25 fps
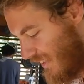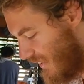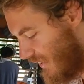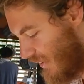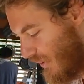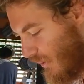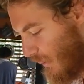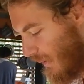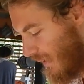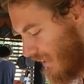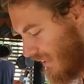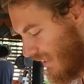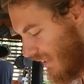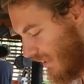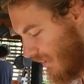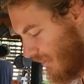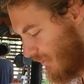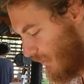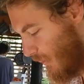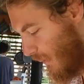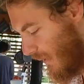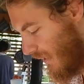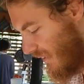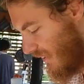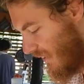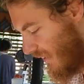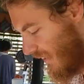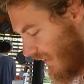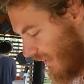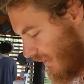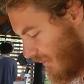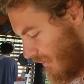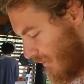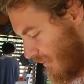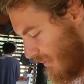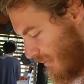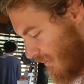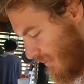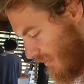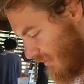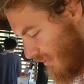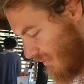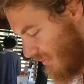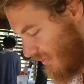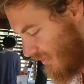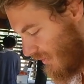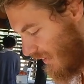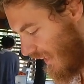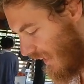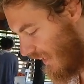Always enough ways to get
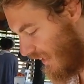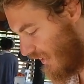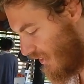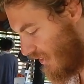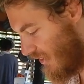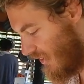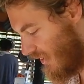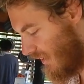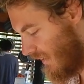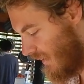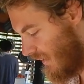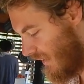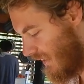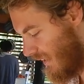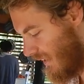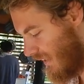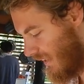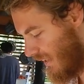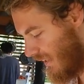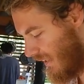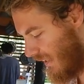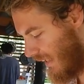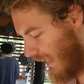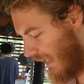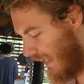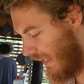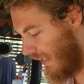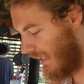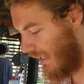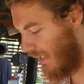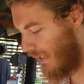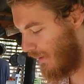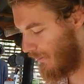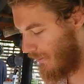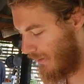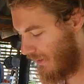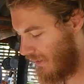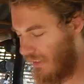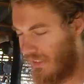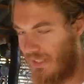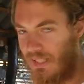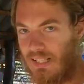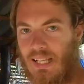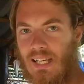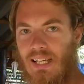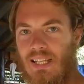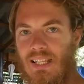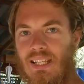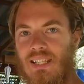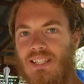energy.
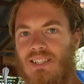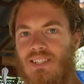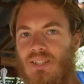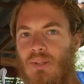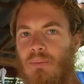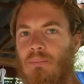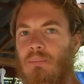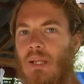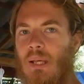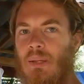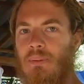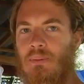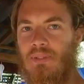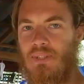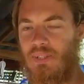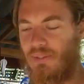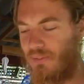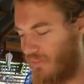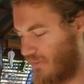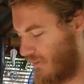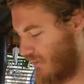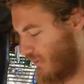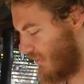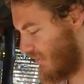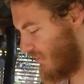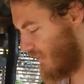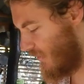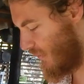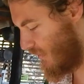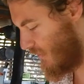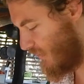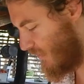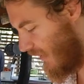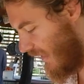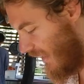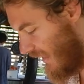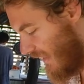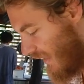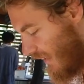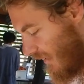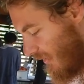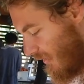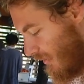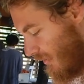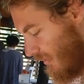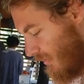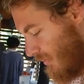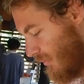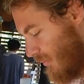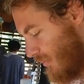It's sometimes difficult to find
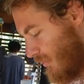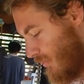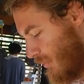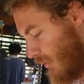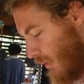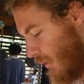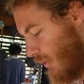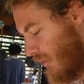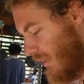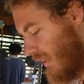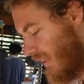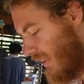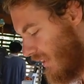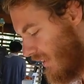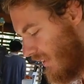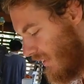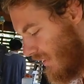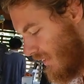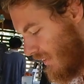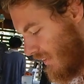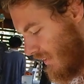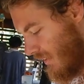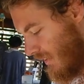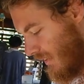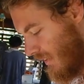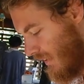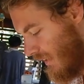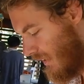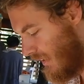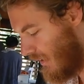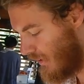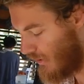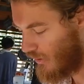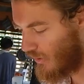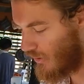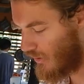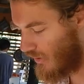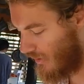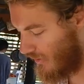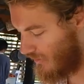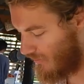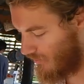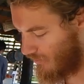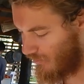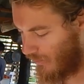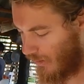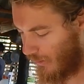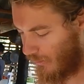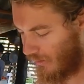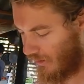enough protein, or
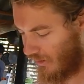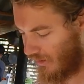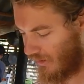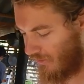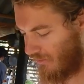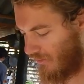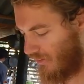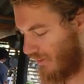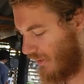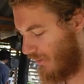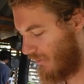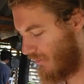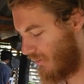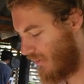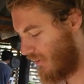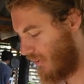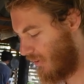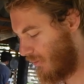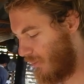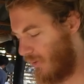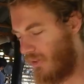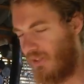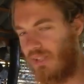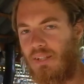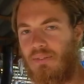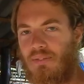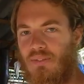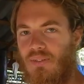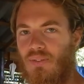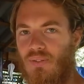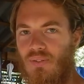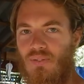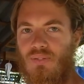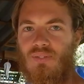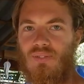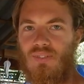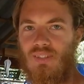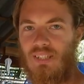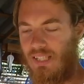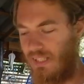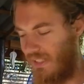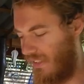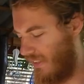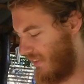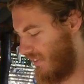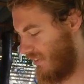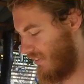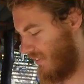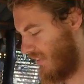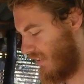maybe not even difficult, but you have to like
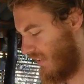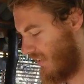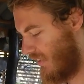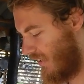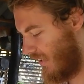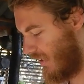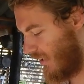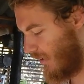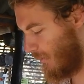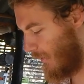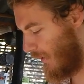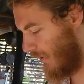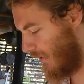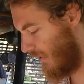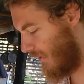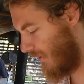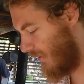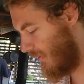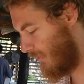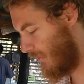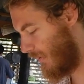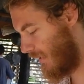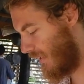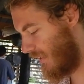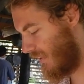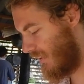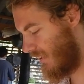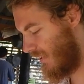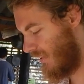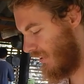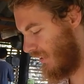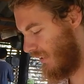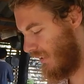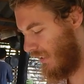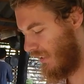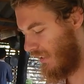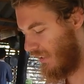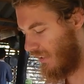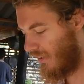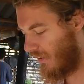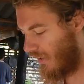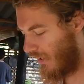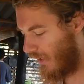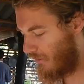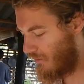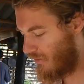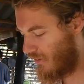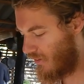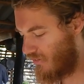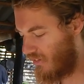think about it, because not
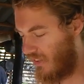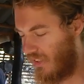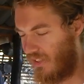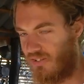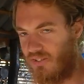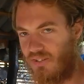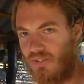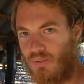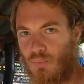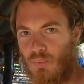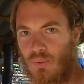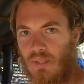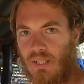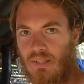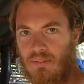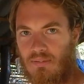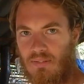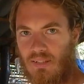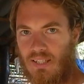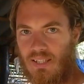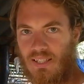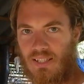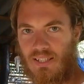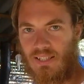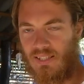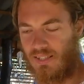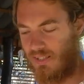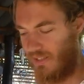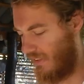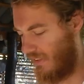every restaurant will have like